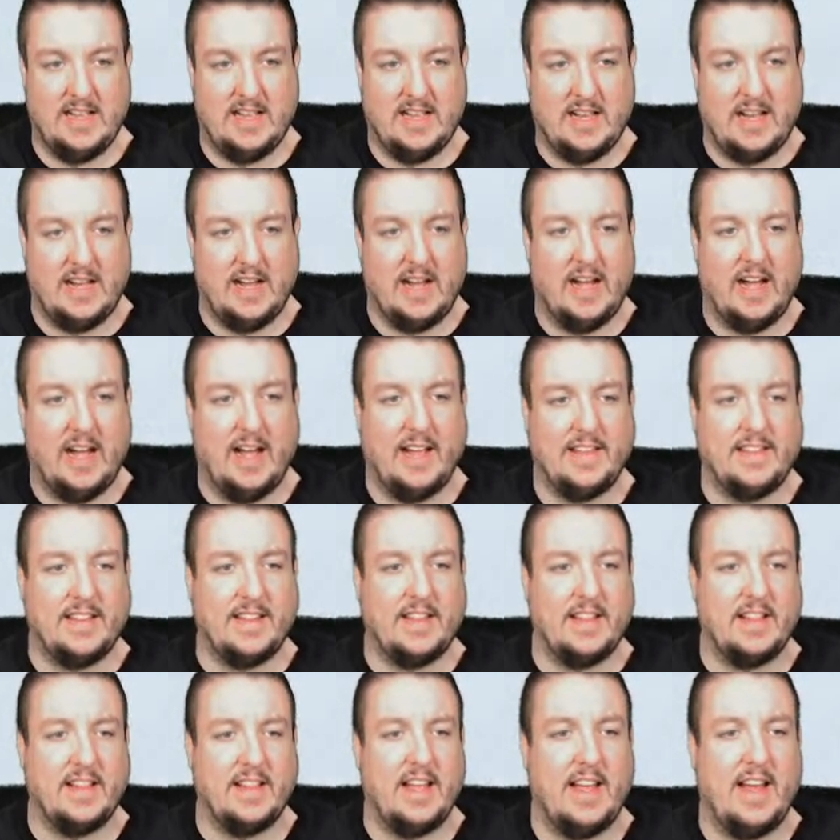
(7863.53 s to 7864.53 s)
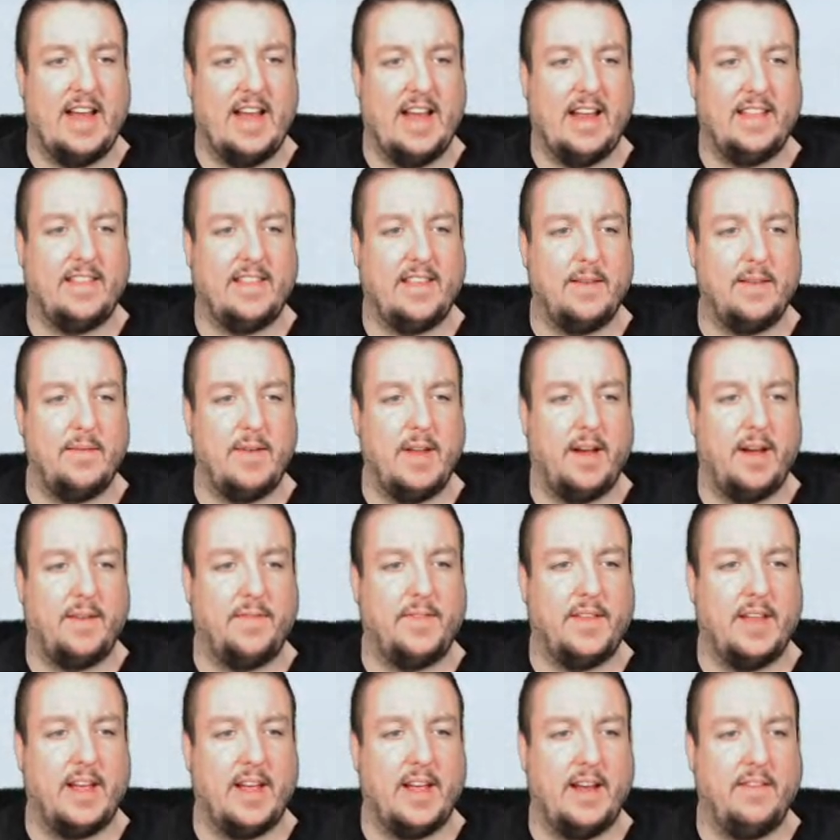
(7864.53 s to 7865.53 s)
Ah, uh, a delay. It's going to be off
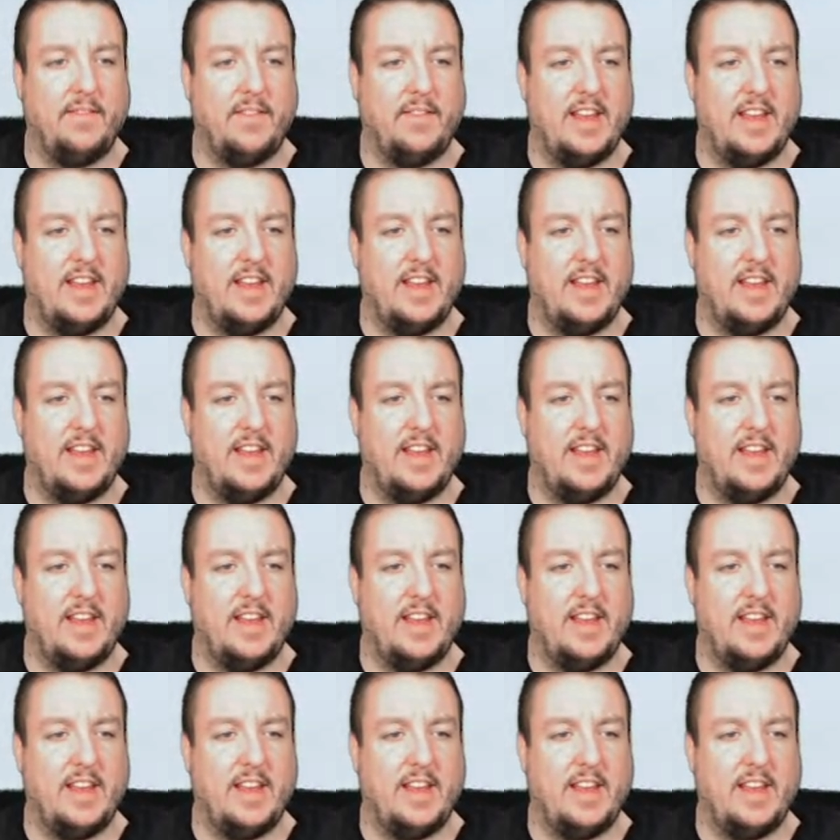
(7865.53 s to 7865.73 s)
time.